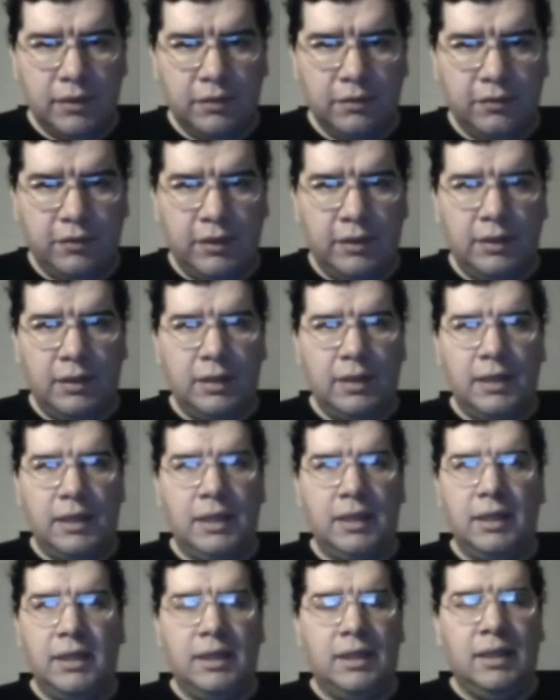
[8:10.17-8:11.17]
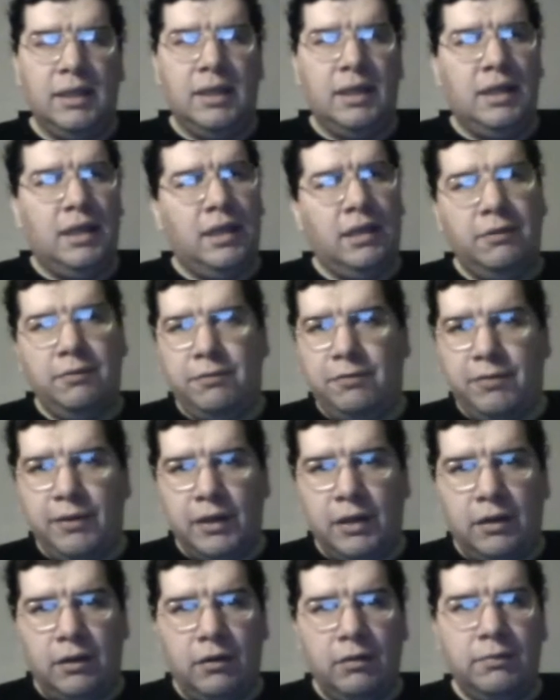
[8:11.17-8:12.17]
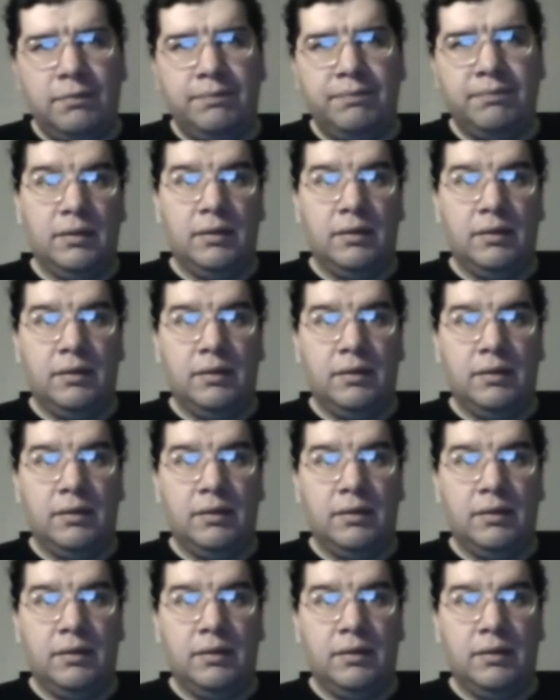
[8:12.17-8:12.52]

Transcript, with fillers: Suddenly, he fell